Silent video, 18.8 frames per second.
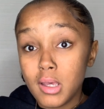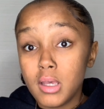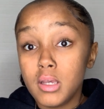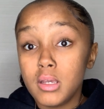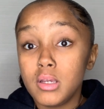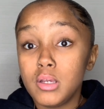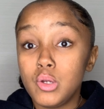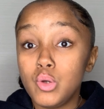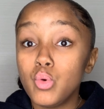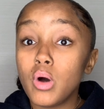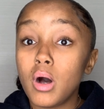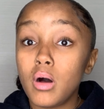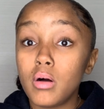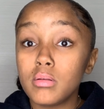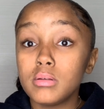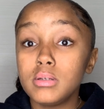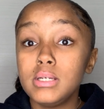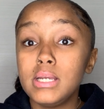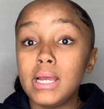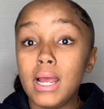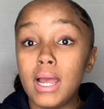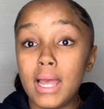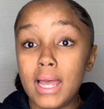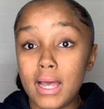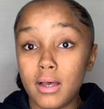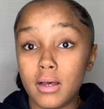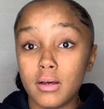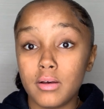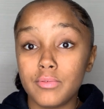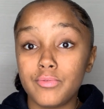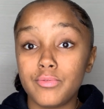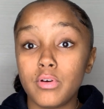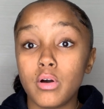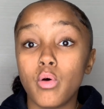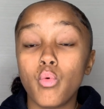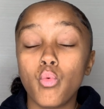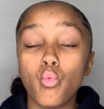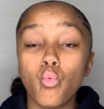you only have
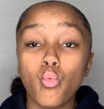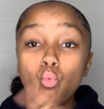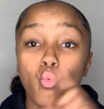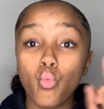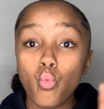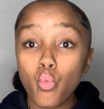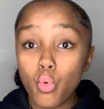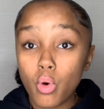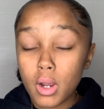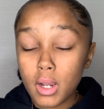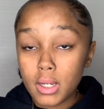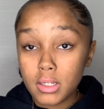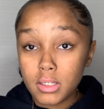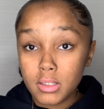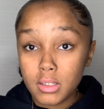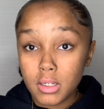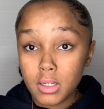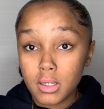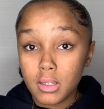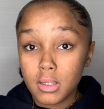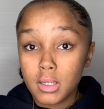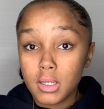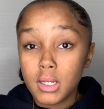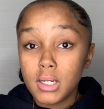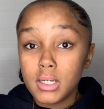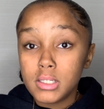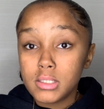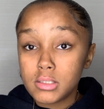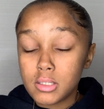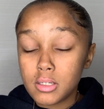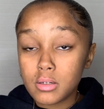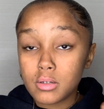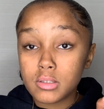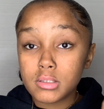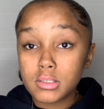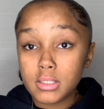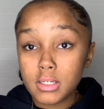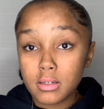one sickle
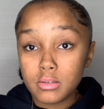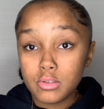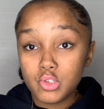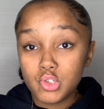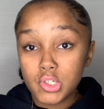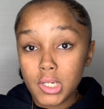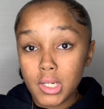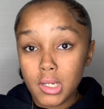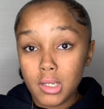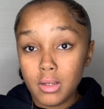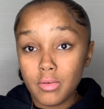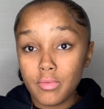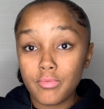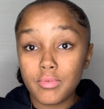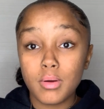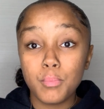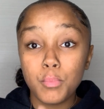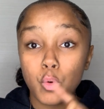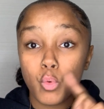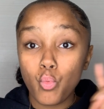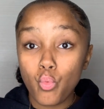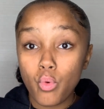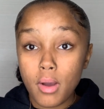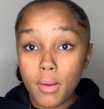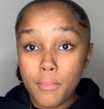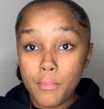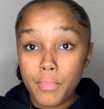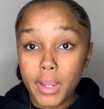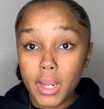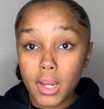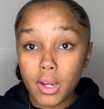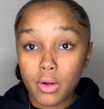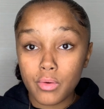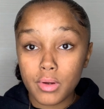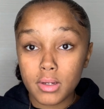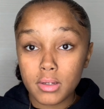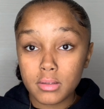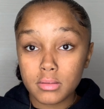cell gene from one
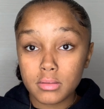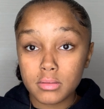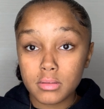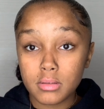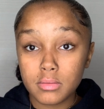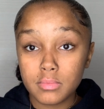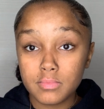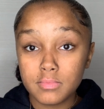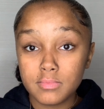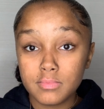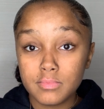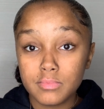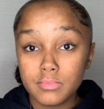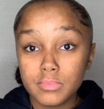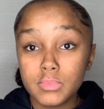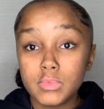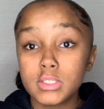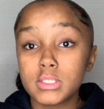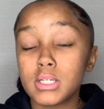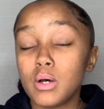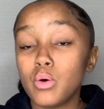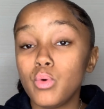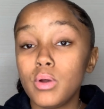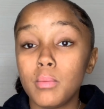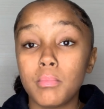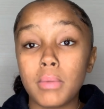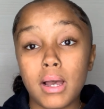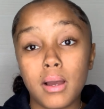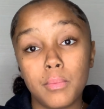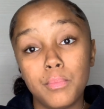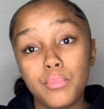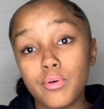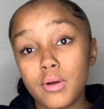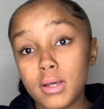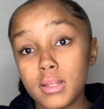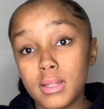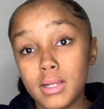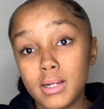parent. So with my
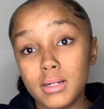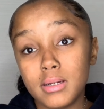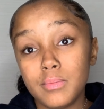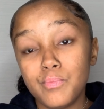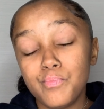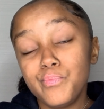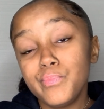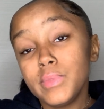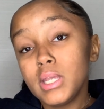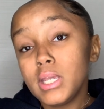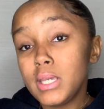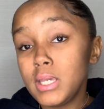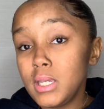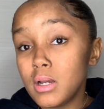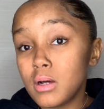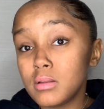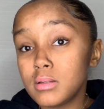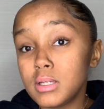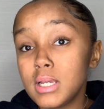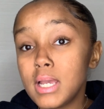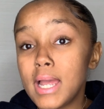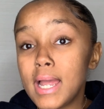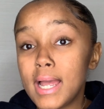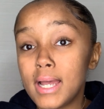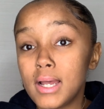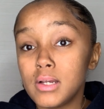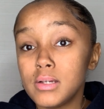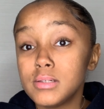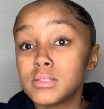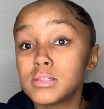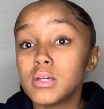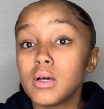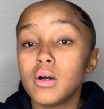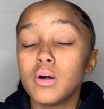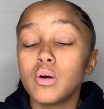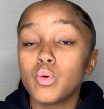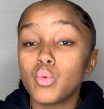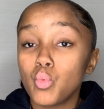brother, he only has
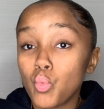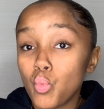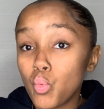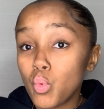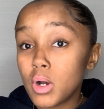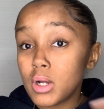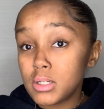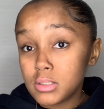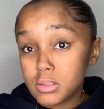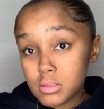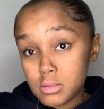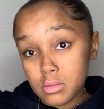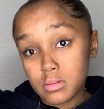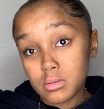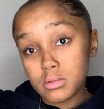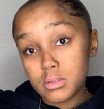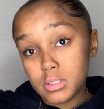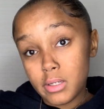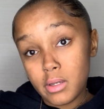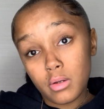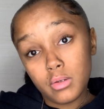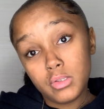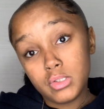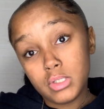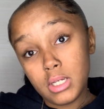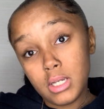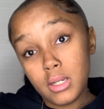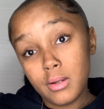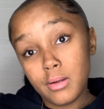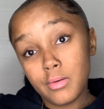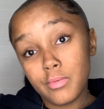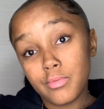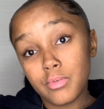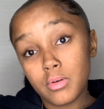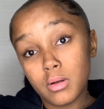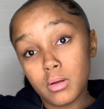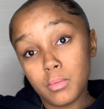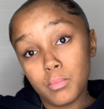one sickle cell gene
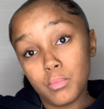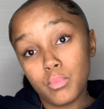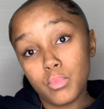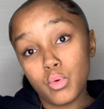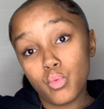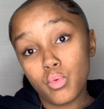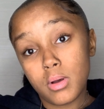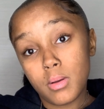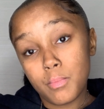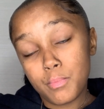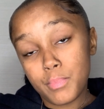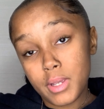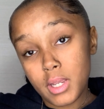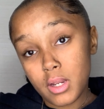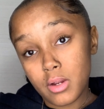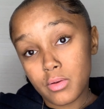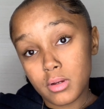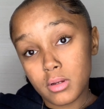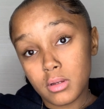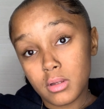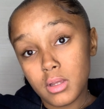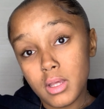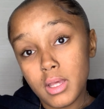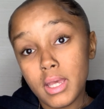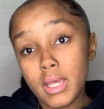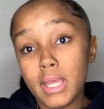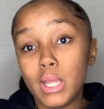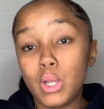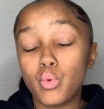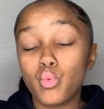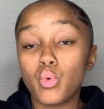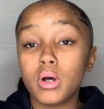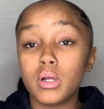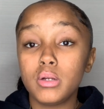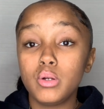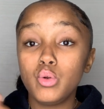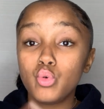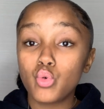from one parent and
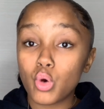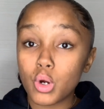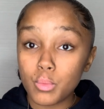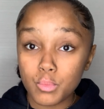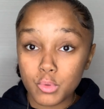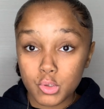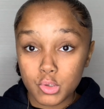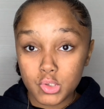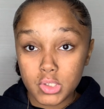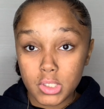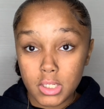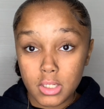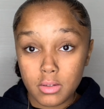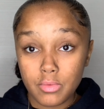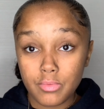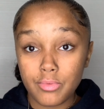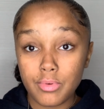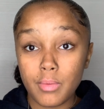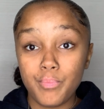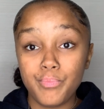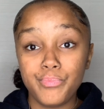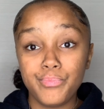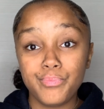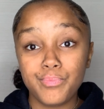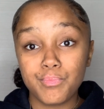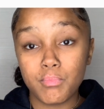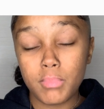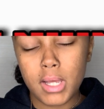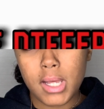one normal gene from my